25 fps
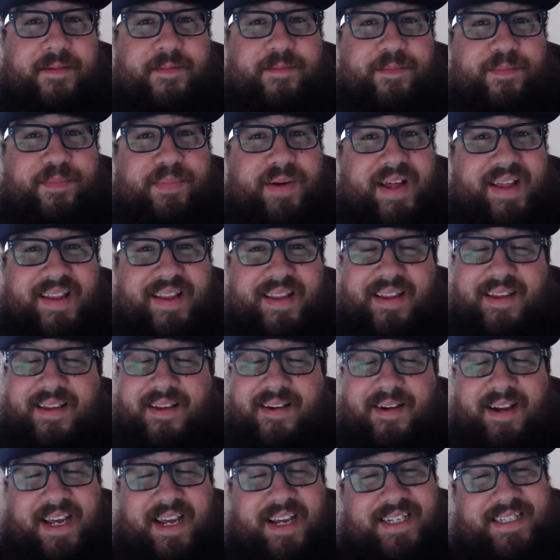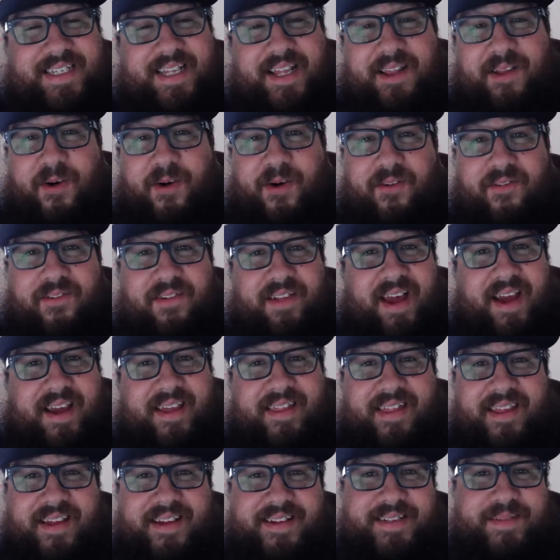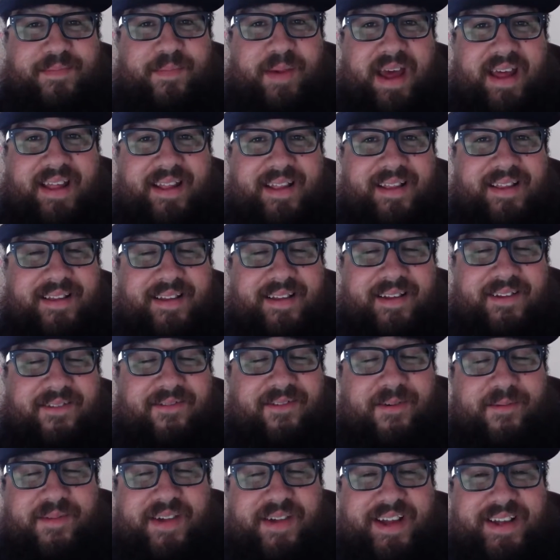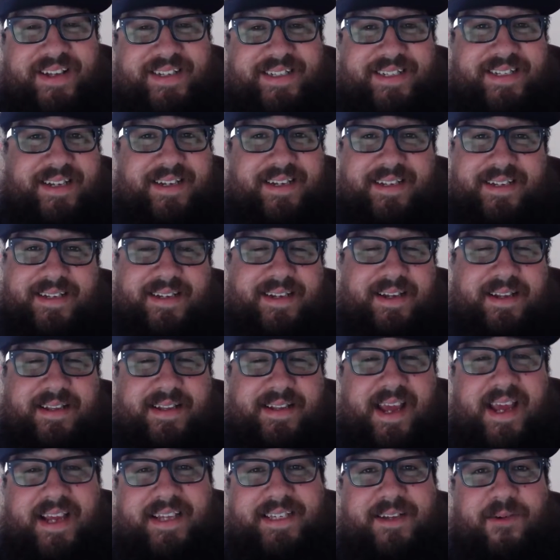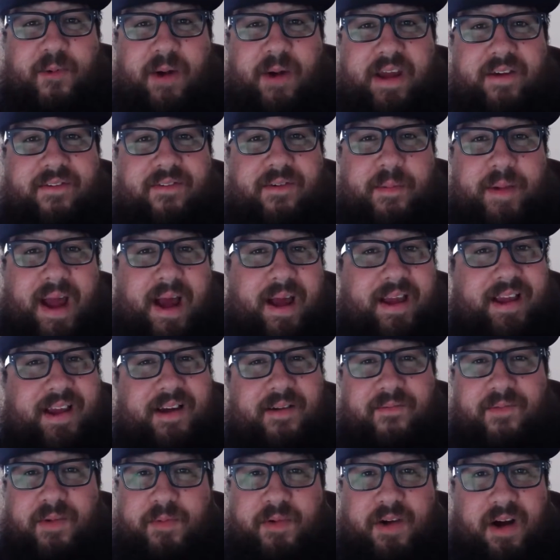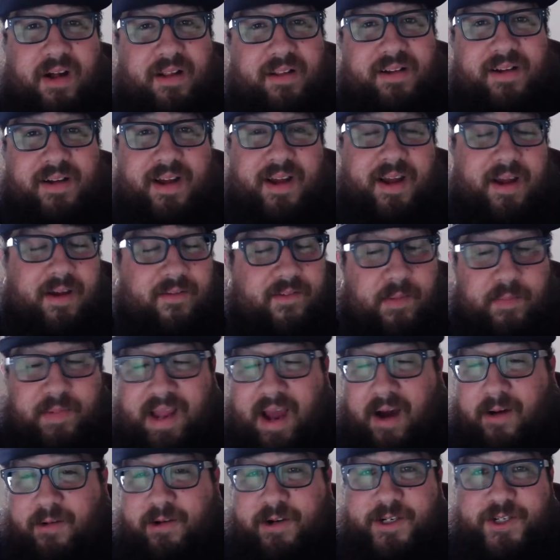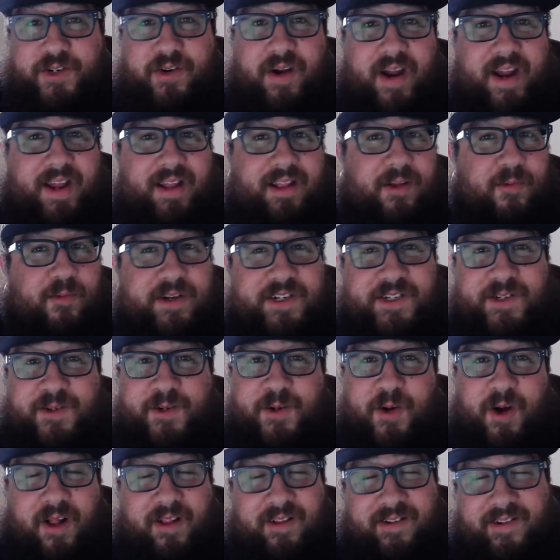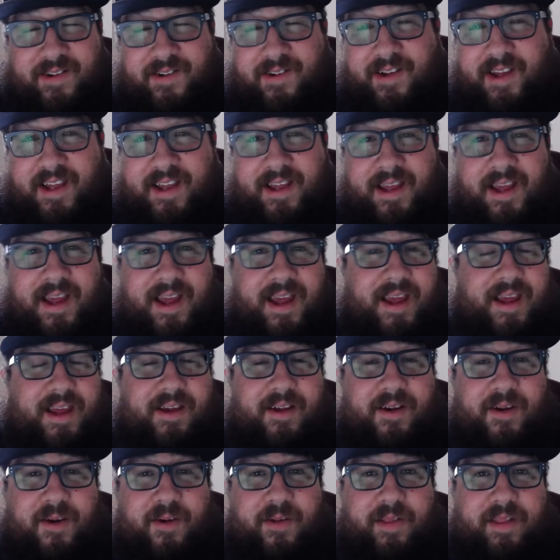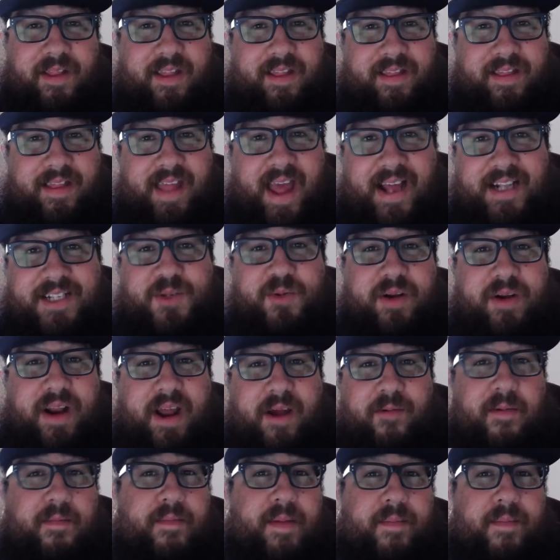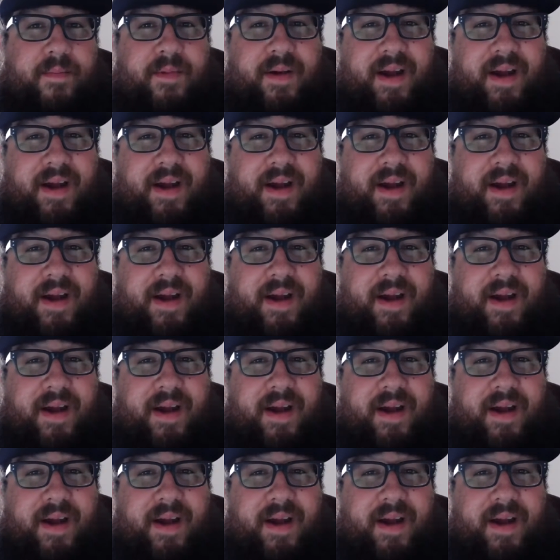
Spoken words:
but you know, like I said, the whole flying thing is bad for me. It takes away from it. I come from Counter-Strike, the original Call of Duty. You know, that's what I remember.